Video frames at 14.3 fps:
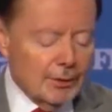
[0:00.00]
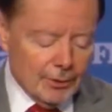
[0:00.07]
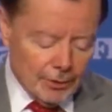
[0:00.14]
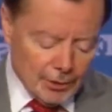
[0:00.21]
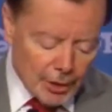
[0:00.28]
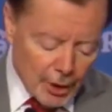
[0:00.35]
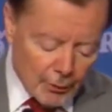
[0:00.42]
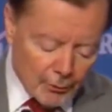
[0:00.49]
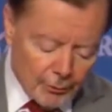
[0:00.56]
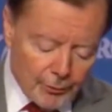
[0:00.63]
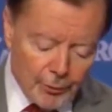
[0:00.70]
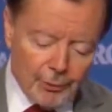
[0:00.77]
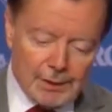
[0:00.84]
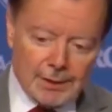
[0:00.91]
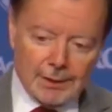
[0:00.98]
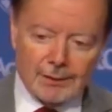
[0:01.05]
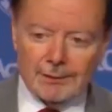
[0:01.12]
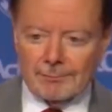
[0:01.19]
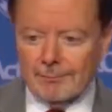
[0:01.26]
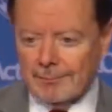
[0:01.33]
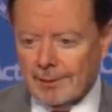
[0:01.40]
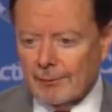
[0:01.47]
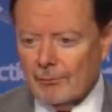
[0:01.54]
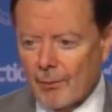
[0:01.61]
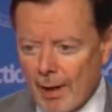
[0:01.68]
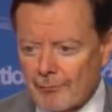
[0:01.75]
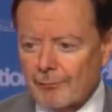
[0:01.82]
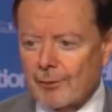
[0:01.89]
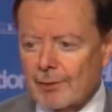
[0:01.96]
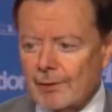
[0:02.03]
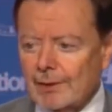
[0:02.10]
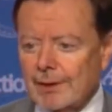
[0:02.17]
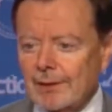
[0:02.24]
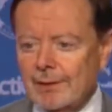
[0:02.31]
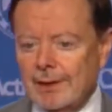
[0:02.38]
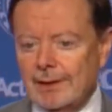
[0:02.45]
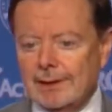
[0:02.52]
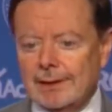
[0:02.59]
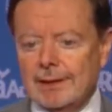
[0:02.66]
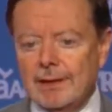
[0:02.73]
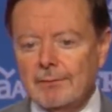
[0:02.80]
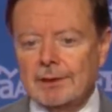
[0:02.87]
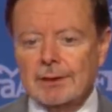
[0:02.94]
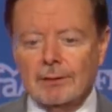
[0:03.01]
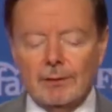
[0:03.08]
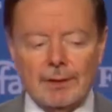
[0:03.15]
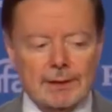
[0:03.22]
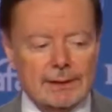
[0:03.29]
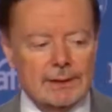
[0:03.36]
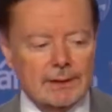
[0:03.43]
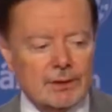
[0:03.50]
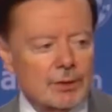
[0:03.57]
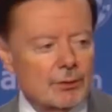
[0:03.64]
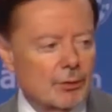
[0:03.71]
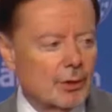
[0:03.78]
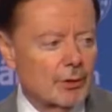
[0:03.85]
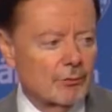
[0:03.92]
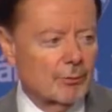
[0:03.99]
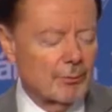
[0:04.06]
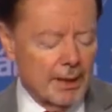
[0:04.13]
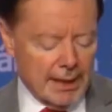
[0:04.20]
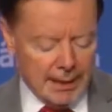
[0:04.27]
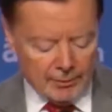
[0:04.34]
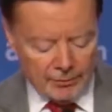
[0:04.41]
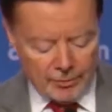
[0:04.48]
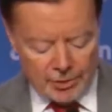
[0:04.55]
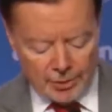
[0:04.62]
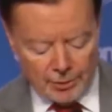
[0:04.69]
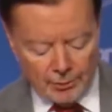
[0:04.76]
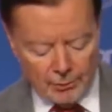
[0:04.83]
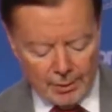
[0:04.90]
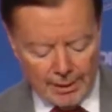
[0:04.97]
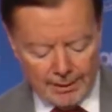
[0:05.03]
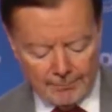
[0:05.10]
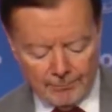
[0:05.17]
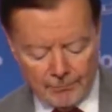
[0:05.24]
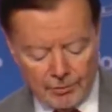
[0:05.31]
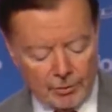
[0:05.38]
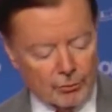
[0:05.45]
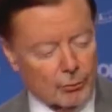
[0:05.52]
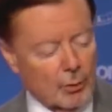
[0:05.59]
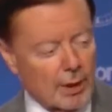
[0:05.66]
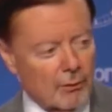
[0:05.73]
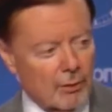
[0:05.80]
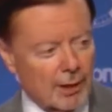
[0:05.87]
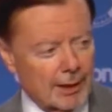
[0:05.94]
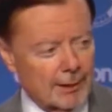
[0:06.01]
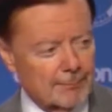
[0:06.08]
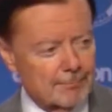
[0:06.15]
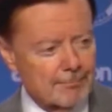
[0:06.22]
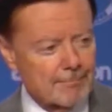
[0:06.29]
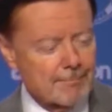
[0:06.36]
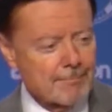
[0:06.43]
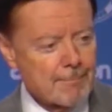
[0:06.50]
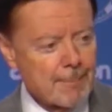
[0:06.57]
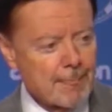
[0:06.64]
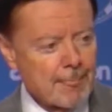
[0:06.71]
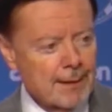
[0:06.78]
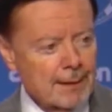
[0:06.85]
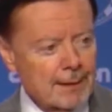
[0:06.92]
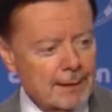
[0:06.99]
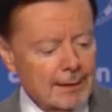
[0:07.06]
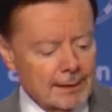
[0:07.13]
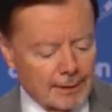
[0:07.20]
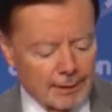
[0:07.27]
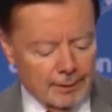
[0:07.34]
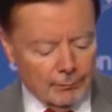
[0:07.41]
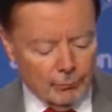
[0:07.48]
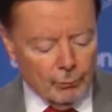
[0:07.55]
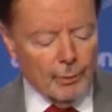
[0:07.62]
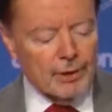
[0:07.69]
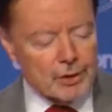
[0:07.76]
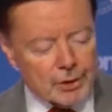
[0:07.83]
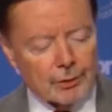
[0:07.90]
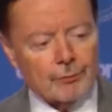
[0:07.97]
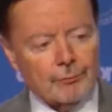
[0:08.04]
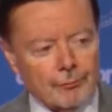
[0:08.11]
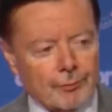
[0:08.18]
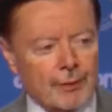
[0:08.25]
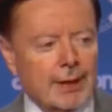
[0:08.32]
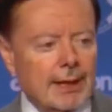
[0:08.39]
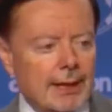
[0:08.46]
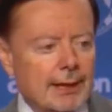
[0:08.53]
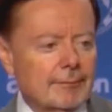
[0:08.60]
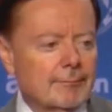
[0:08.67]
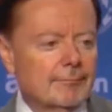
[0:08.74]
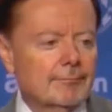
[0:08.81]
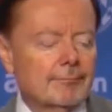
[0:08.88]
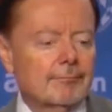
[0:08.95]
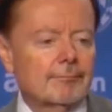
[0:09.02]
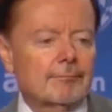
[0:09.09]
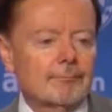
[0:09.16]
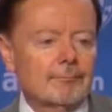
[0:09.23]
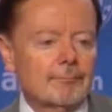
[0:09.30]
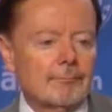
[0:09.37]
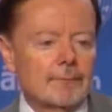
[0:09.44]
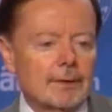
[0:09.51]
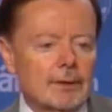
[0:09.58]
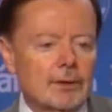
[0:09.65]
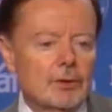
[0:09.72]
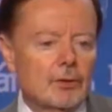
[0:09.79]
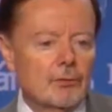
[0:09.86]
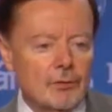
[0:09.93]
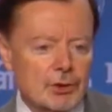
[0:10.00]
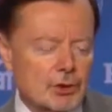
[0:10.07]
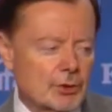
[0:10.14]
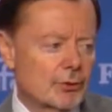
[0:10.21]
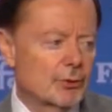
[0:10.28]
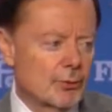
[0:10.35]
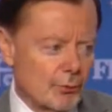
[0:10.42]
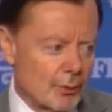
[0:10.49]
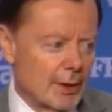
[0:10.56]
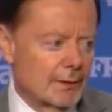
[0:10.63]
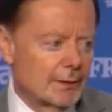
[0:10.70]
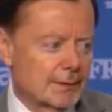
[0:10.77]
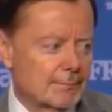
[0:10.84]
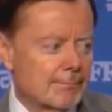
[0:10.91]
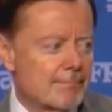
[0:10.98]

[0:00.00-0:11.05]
You know, there was a reference to this. Steve Scalise is too good of a man to dwell on it. We shouldn't forget who the shooter was.